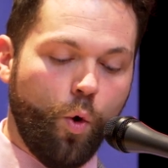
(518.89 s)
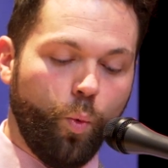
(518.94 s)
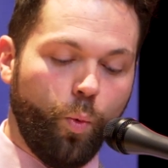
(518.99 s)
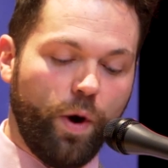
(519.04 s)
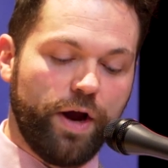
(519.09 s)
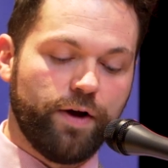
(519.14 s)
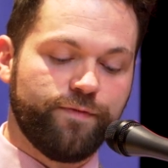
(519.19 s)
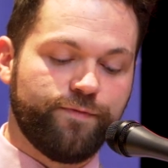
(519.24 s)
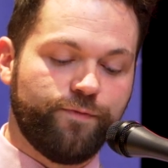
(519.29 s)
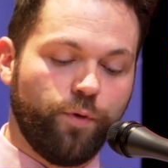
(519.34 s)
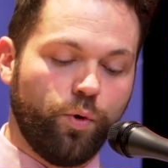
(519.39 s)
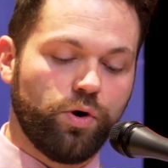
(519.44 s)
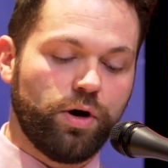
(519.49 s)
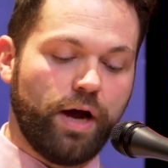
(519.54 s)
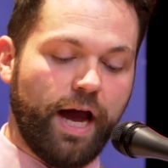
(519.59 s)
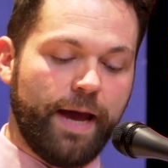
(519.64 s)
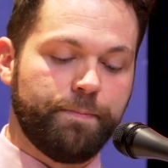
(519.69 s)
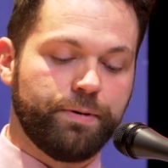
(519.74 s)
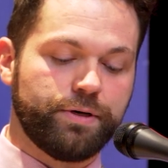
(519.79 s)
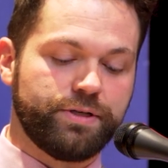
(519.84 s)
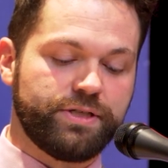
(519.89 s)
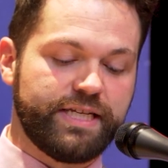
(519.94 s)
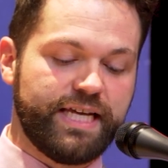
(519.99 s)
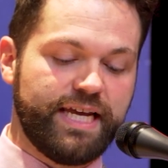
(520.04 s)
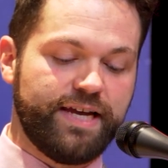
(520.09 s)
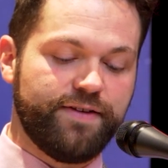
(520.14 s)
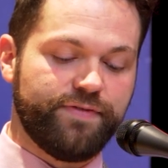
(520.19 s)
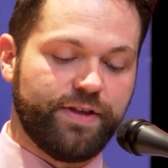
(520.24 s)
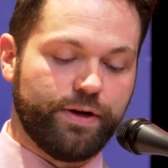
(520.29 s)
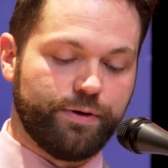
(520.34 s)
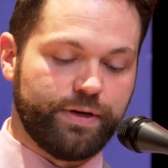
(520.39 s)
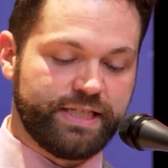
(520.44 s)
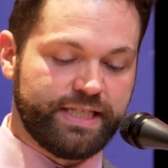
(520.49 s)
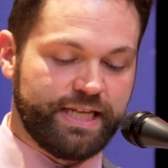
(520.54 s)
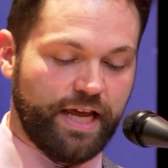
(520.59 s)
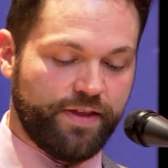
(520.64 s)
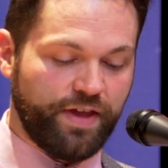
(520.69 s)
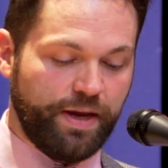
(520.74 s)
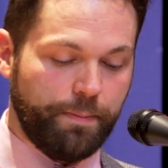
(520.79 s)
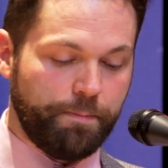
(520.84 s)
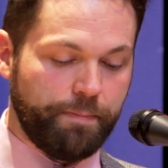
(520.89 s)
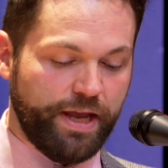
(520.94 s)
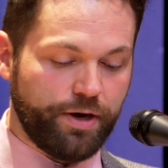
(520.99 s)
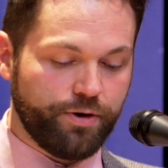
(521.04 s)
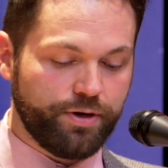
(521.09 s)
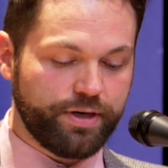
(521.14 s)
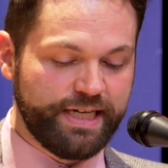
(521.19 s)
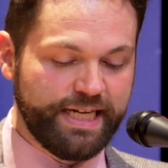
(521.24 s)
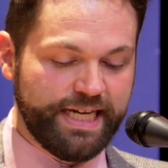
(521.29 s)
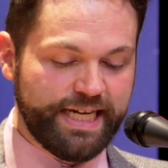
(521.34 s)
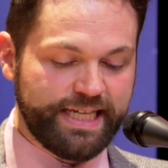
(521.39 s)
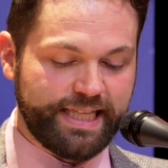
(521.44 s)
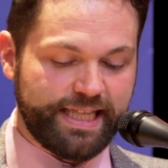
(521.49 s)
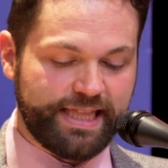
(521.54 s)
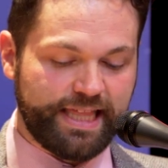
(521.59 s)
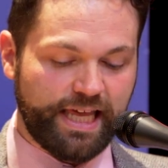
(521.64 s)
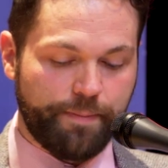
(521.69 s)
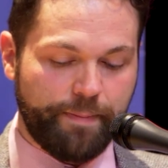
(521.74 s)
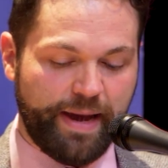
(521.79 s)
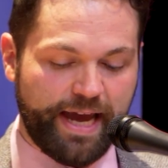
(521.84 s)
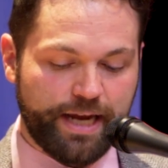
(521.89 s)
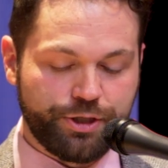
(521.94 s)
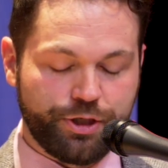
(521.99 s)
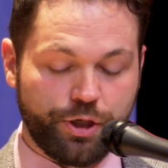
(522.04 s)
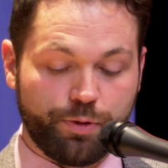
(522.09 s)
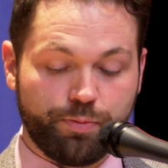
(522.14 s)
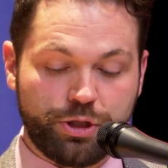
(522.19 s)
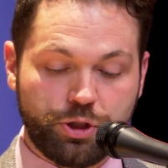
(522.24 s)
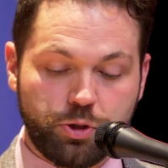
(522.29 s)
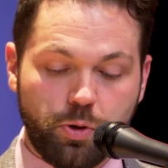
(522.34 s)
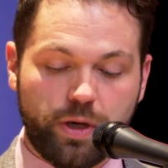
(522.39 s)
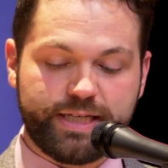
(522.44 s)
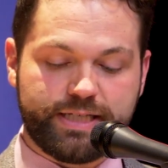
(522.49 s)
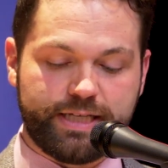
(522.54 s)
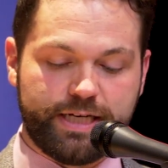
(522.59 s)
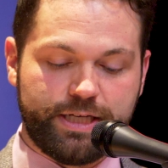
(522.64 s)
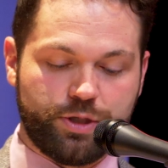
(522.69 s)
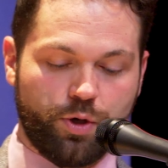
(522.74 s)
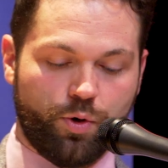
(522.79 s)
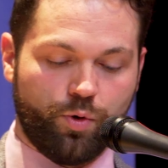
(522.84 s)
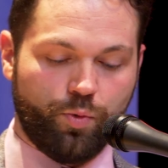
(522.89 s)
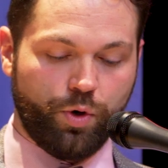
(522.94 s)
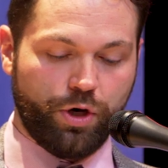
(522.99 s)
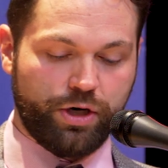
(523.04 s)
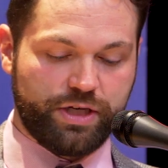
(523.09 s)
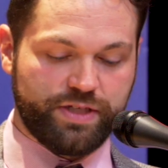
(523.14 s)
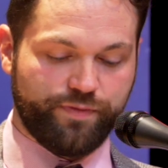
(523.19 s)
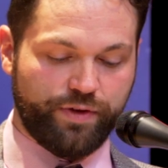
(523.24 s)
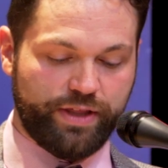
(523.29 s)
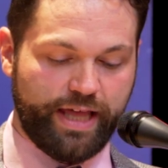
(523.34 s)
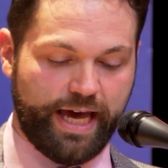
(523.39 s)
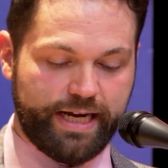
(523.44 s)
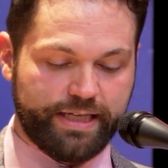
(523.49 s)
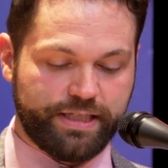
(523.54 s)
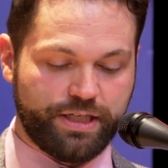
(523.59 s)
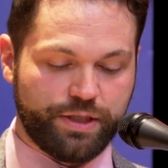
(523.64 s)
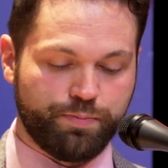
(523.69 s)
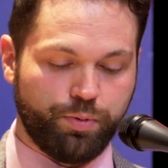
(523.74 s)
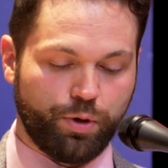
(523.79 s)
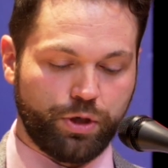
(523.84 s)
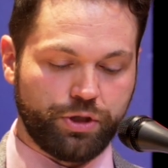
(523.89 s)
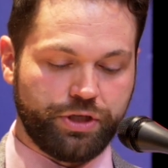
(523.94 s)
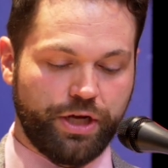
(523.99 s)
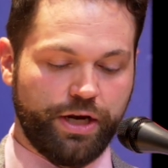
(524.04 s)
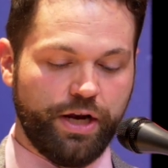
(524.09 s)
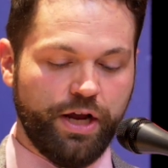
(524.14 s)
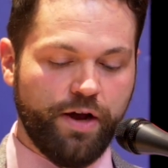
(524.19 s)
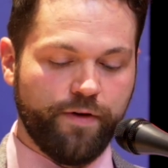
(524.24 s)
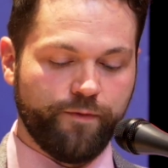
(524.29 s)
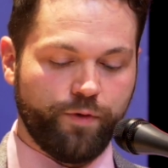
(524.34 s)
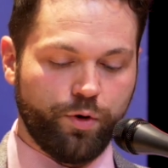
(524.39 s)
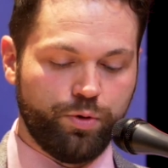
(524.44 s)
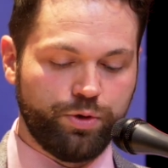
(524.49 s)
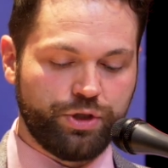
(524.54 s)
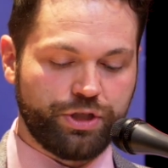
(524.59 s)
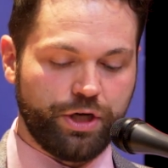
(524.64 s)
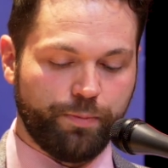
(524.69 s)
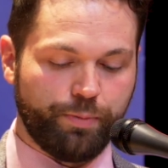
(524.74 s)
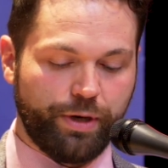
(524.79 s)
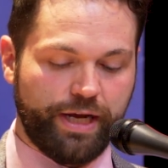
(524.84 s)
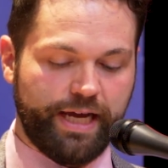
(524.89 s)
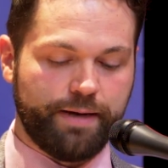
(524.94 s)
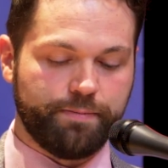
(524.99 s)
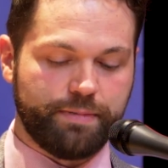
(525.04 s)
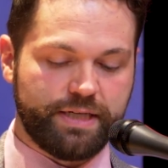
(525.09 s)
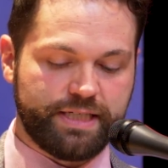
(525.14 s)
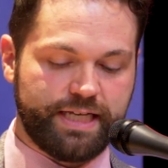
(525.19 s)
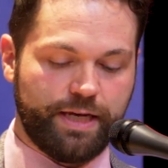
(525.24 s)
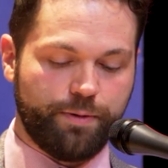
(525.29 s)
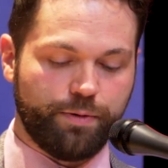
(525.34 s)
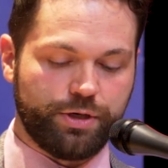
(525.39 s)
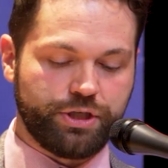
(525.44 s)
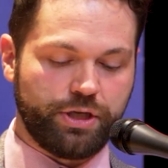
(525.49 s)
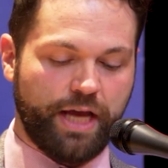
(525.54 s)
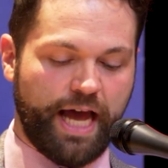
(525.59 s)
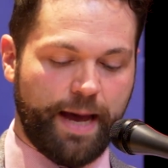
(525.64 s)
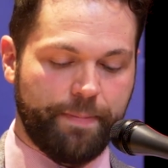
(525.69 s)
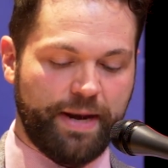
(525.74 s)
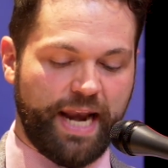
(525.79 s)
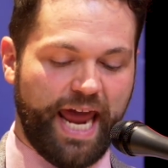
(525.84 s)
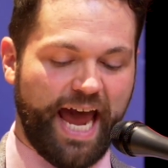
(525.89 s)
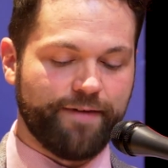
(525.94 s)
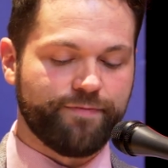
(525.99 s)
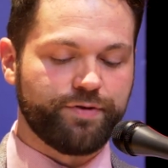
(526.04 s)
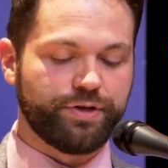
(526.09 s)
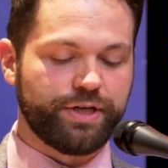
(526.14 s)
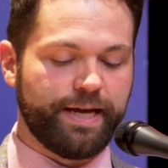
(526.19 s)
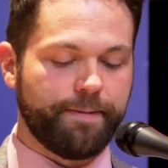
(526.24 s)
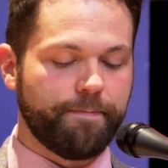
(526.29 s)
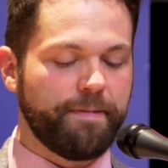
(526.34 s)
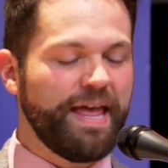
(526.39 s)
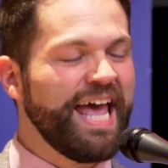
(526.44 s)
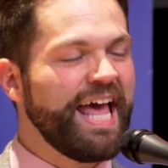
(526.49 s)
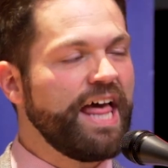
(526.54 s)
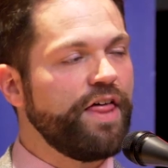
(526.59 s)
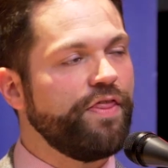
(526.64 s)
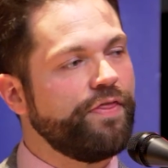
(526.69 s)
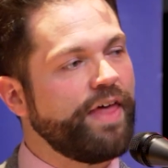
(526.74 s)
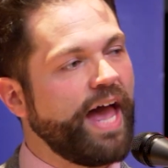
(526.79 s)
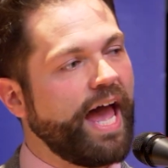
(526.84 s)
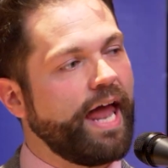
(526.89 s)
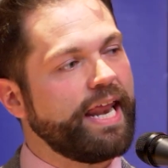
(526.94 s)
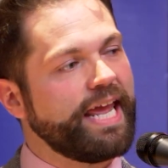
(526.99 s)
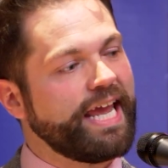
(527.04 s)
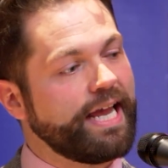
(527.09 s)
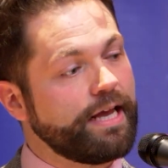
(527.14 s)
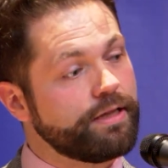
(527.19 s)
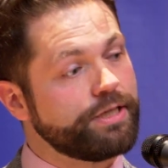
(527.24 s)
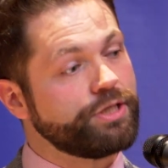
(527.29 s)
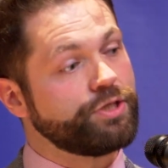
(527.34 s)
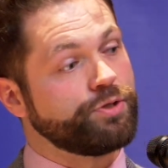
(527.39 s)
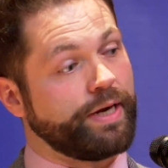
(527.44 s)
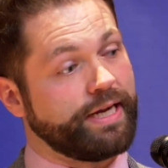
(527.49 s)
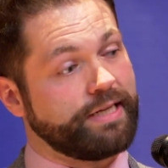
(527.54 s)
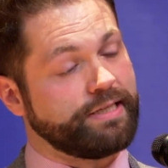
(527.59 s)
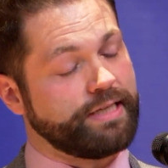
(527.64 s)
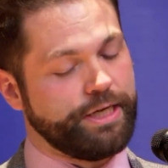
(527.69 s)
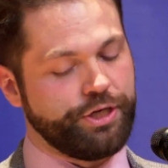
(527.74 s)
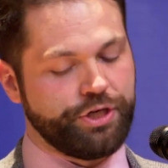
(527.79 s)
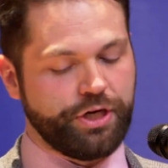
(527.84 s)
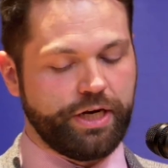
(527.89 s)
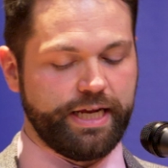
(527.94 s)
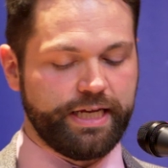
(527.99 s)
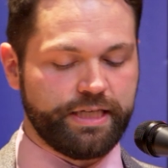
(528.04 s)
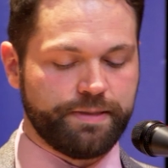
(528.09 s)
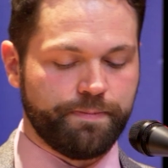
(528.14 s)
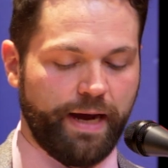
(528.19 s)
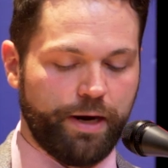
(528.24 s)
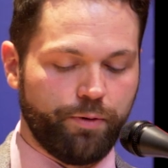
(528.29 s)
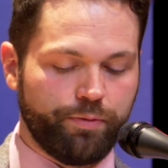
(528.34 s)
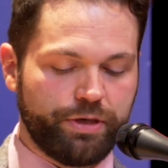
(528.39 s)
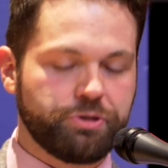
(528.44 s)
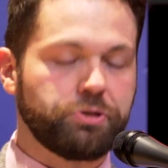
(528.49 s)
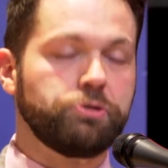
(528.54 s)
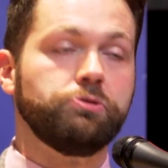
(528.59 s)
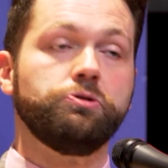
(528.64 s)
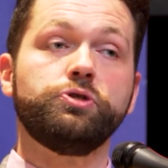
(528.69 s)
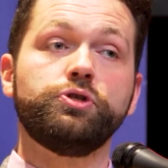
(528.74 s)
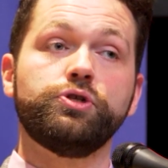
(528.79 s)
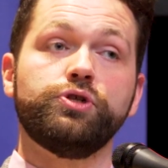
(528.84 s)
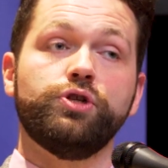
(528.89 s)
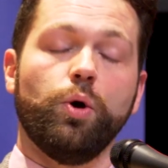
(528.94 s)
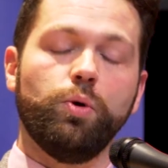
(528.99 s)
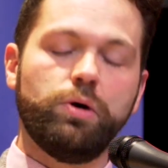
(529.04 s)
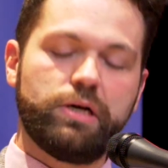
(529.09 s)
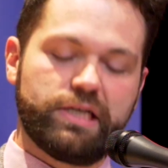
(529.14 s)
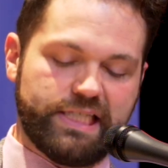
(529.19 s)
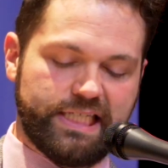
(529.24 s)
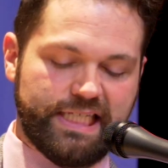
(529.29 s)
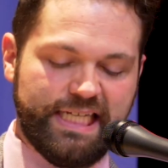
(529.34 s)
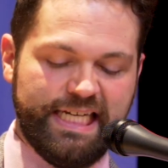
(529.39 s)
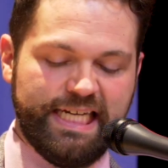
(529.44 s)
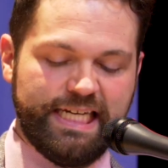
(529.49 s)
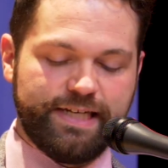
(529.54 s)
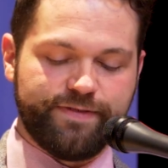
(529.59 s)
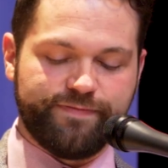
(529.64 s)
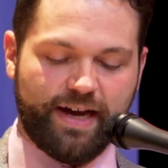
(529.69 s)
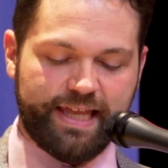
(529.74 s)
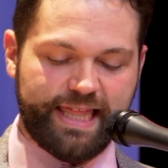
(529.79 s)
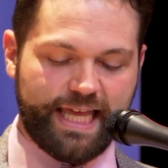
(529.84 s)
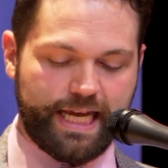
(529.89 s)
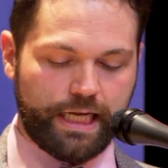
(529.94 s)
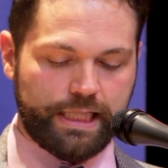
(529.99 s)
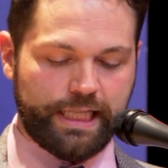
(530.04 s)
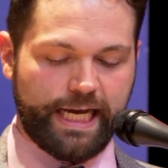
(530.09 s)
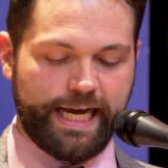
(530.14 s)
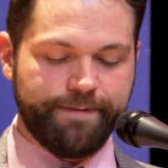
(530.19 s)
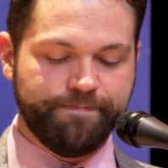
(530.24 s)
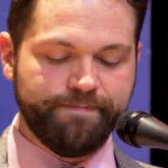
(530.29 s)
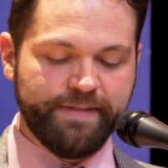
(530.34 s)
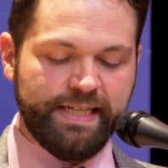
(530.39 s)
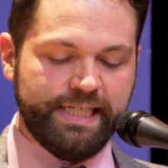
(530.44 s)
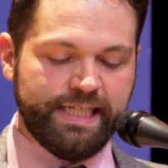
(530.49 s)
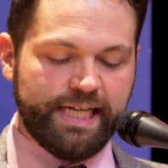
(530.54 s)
Wherefore I perceive there is nothing better that a man should rejoice in his own works, for that is his portion. For who shall bring him to see what shall happen after him? That English translation is by Richard Stokes. Find that online.